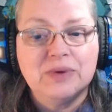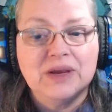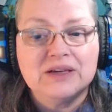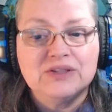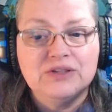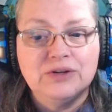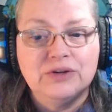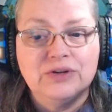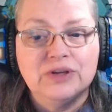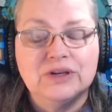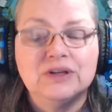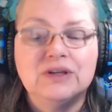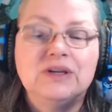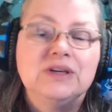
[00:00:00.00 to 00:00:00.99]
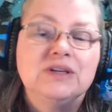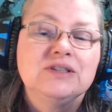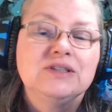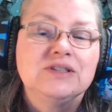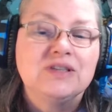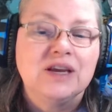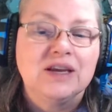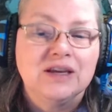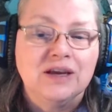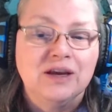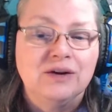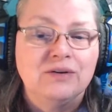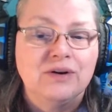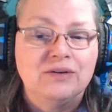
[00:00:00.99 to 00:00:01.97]
bacteria to take
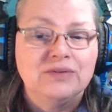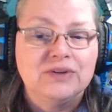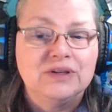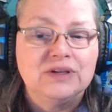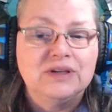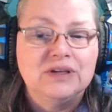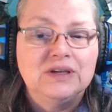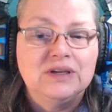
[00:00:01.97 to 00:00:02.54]
care of it,